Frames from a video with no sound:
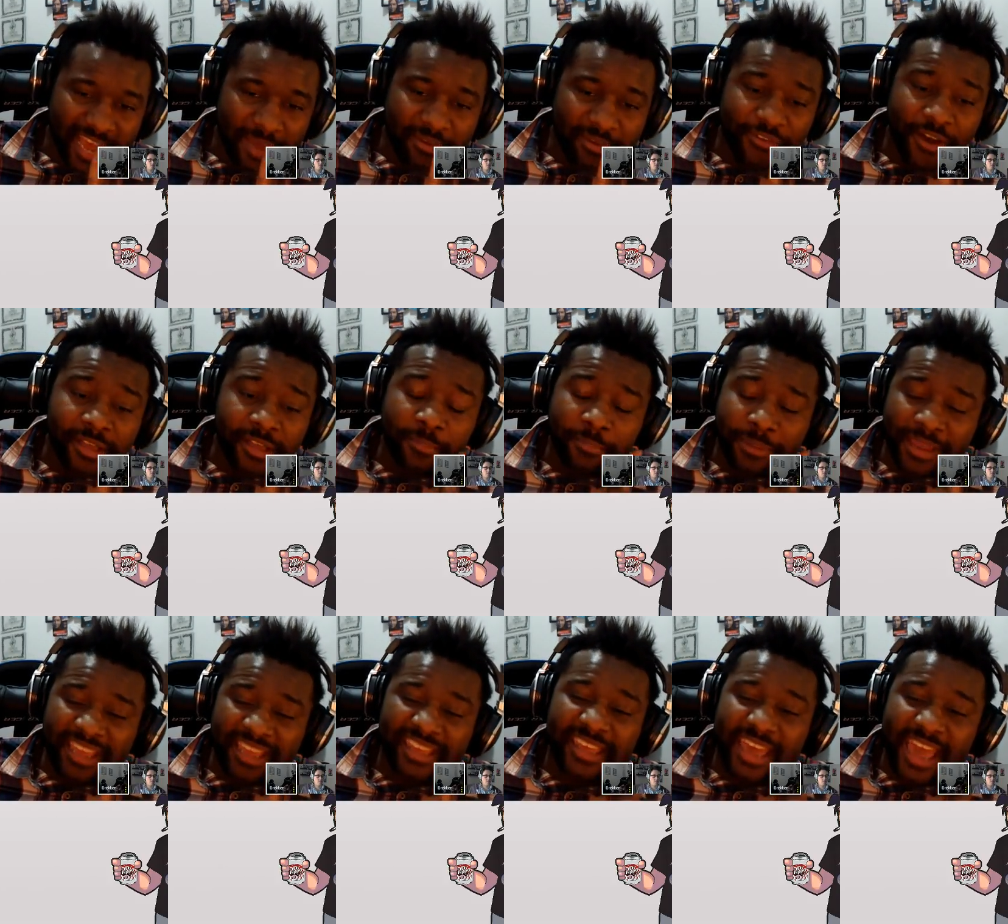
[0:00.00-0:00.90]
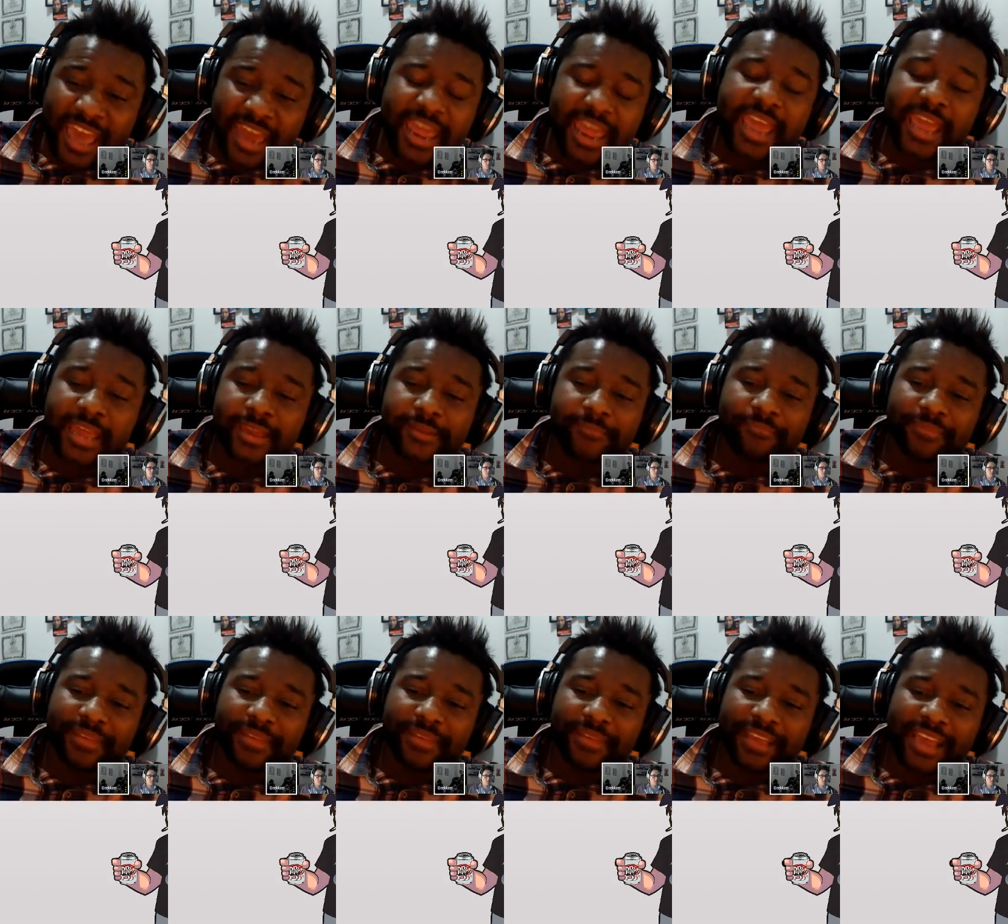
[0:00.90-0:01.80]
If I had to pay to get
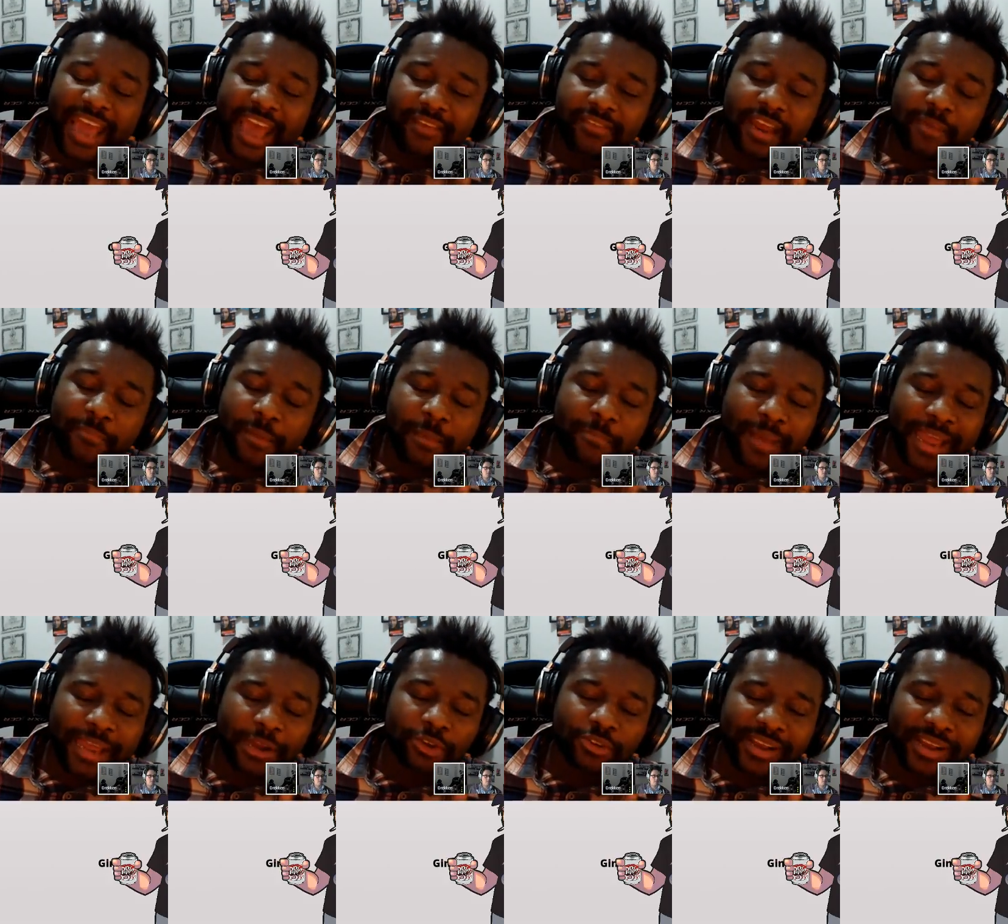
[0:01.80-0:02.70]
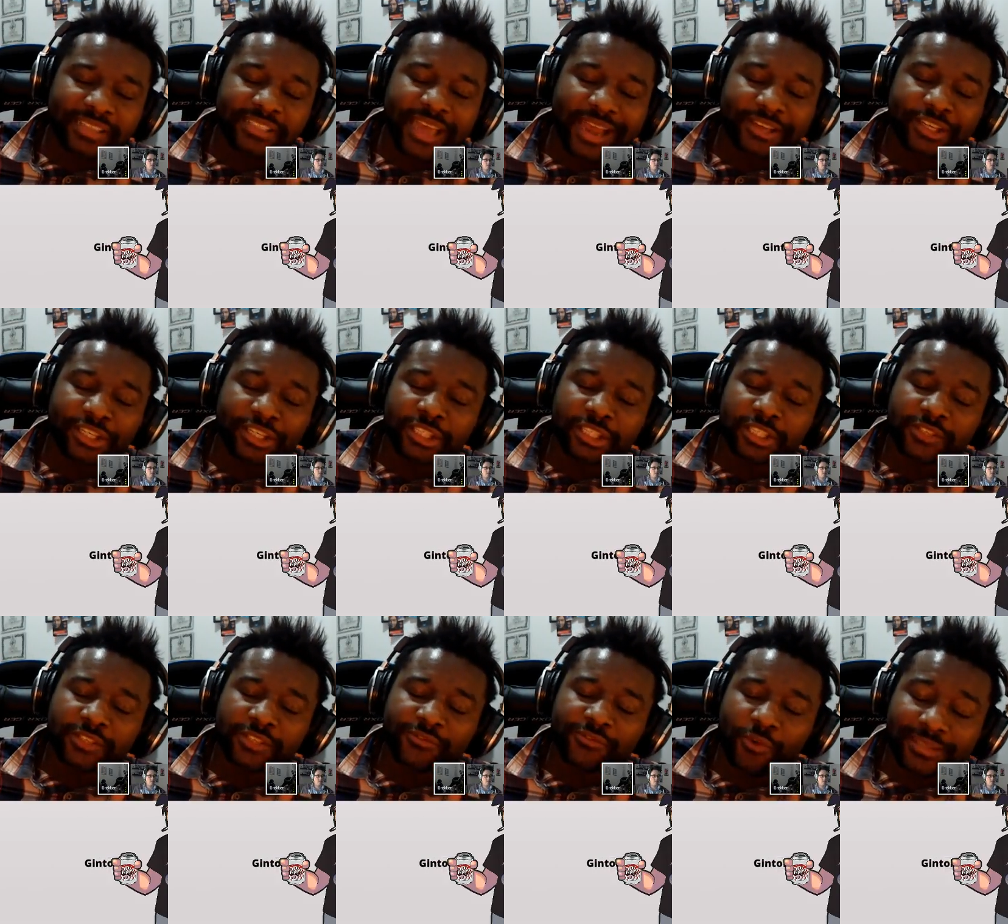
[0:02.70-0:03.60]
in and then I pay
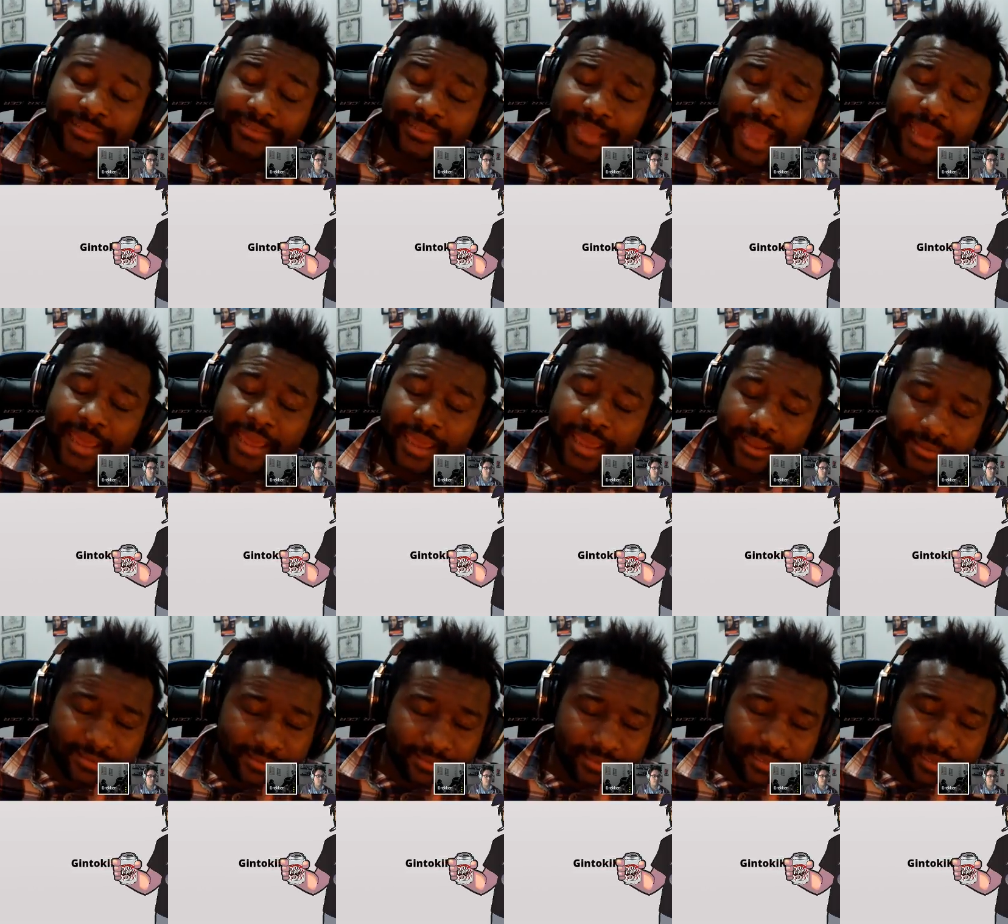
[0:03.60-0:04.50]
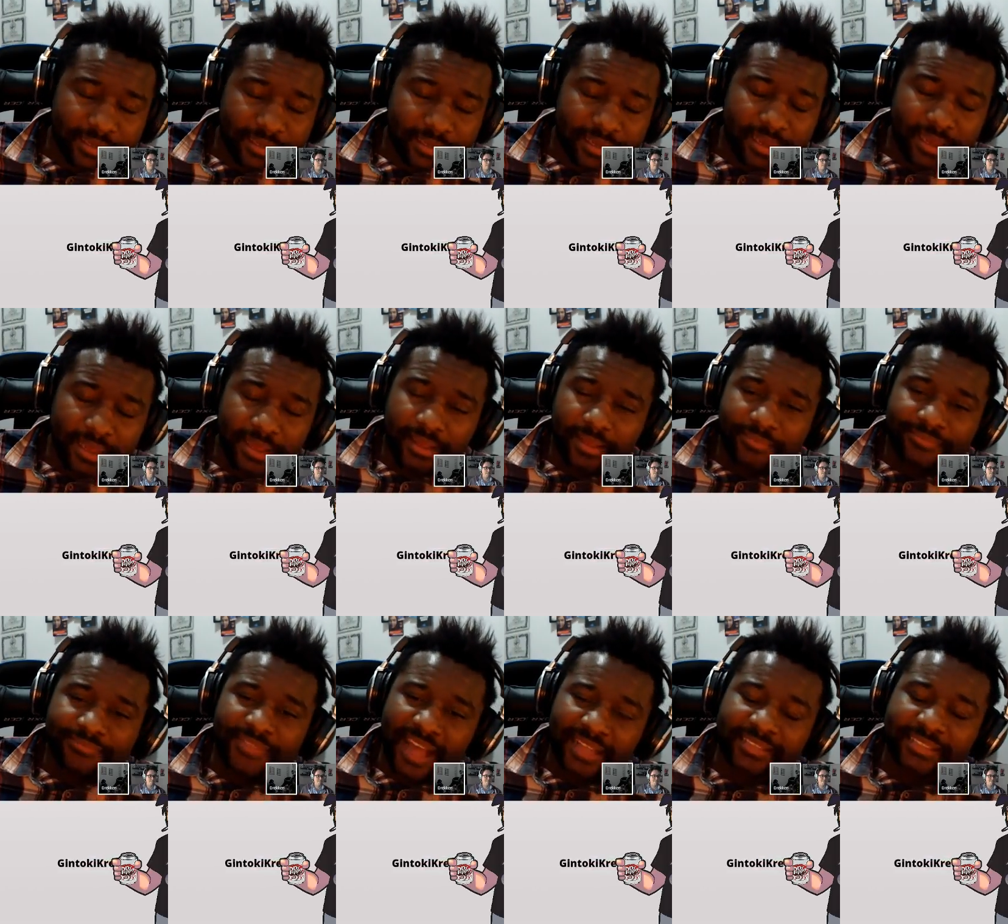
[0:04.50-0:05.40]
microtransactions for aesthetics,
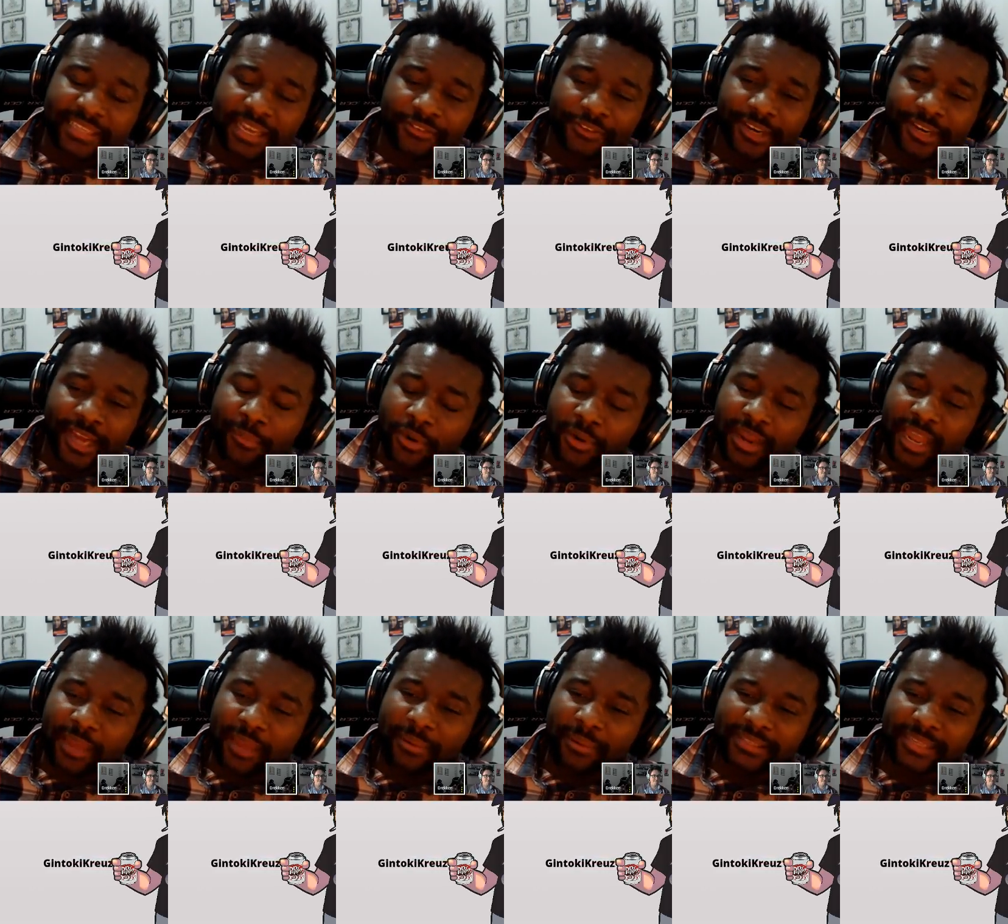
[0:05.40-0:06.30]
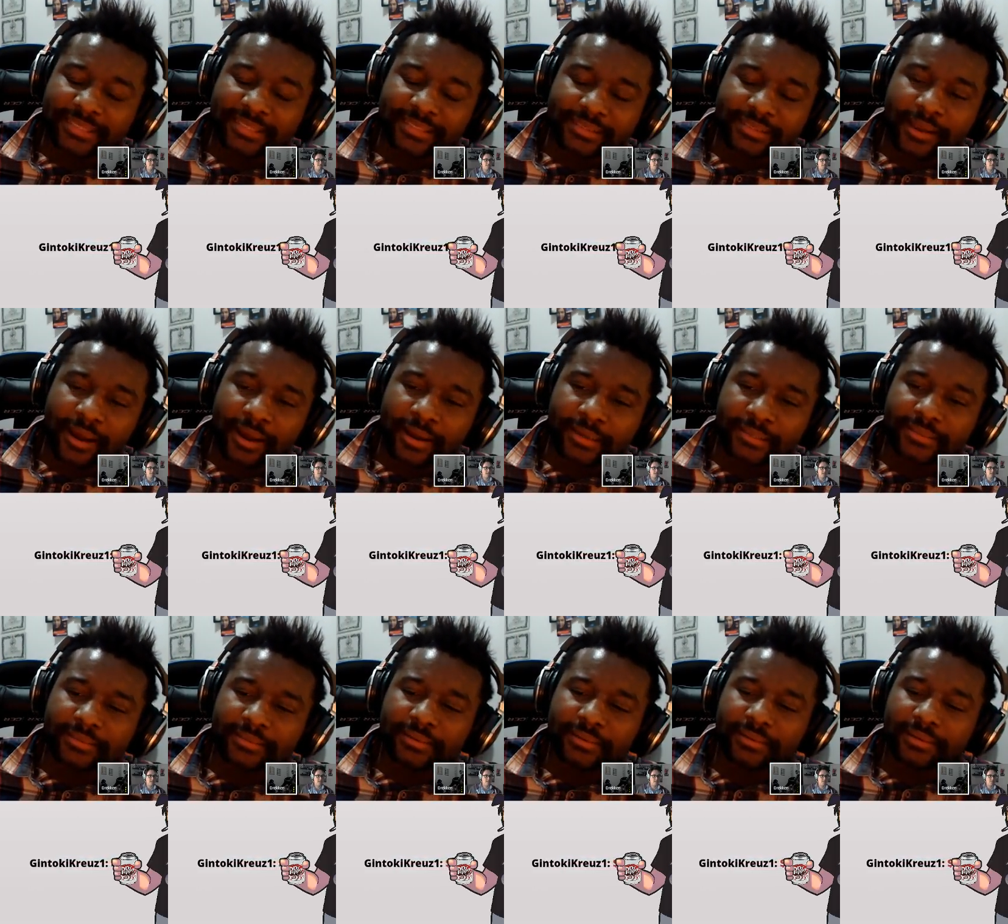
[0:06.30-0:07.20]
that's different. I'm okay because that's not.